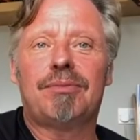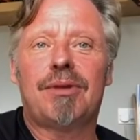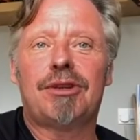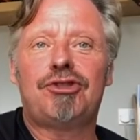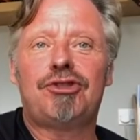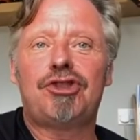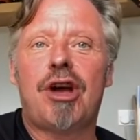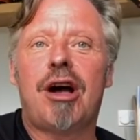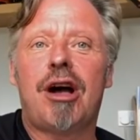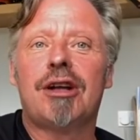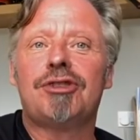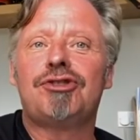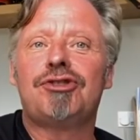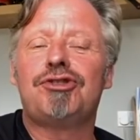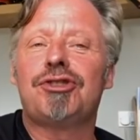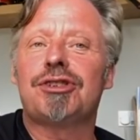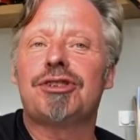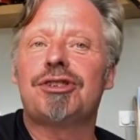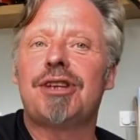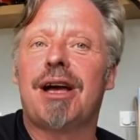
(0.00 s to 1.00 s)
charge
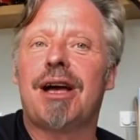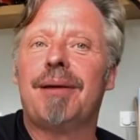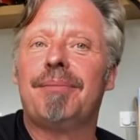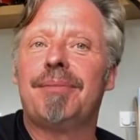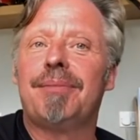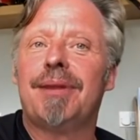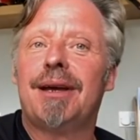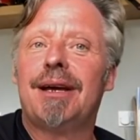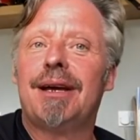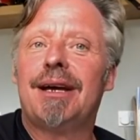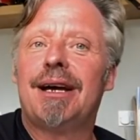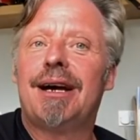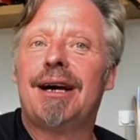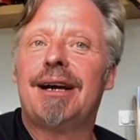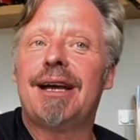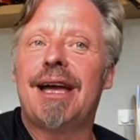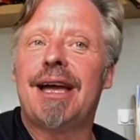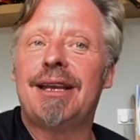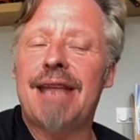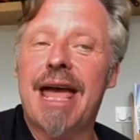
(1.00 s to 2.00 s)
just an
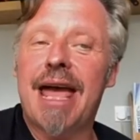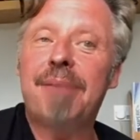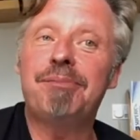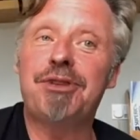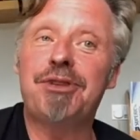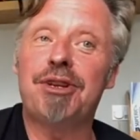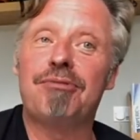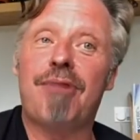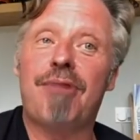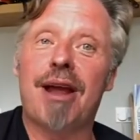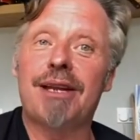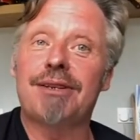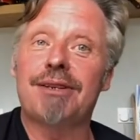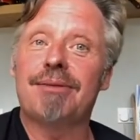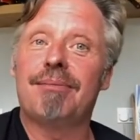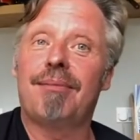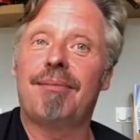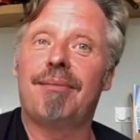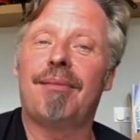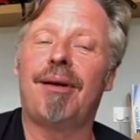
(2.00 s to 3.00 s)
empty rate
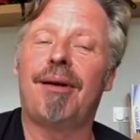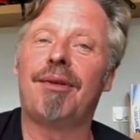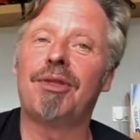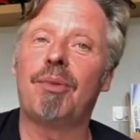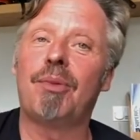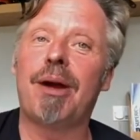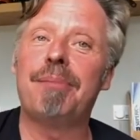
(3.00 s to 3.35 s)
on the way